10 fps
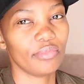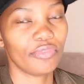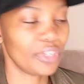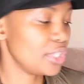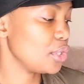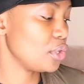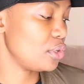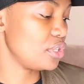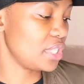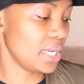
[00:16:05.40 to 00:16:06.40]

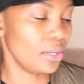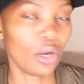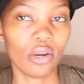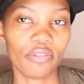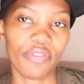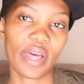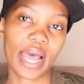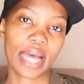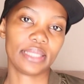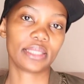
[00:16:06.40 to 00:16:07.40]
videos and all of
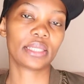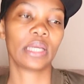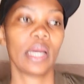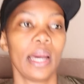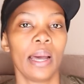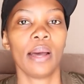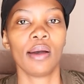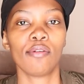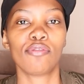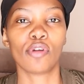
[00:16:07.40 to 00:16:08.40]
that
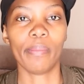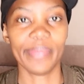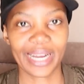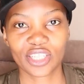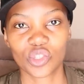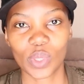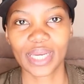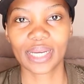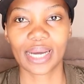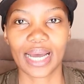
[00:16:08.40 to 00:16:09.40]
from next
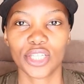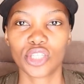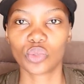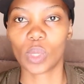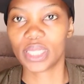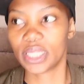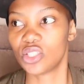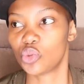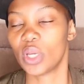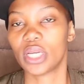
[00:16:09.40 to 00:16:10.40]
week. I just want
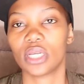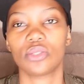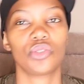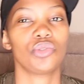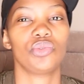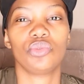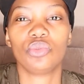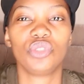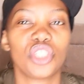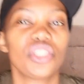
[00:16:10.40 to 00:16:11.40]
this week to
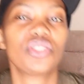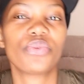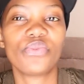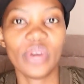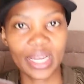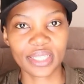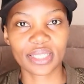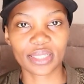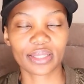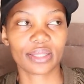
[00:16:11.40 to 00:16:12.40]
just
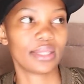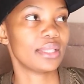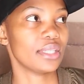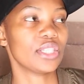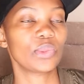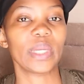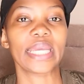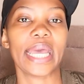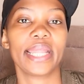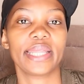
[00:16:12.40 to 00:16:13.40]
rest this
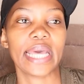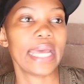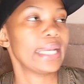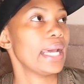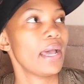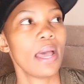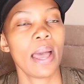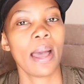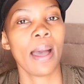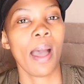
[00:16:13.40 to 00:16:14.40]
week and then
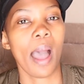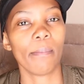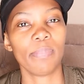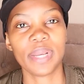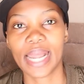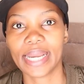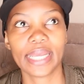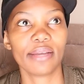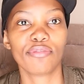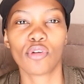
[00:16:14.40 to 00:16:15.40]
I'm
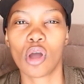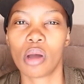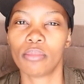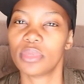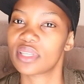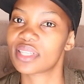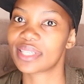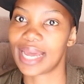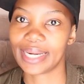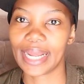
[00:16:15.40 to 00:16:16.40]
planning from
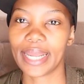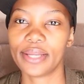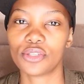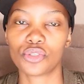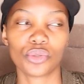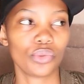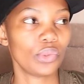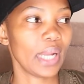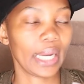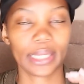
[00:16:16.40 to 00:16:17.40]
Sunday to
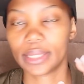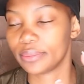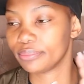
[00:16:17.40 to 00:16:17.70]
like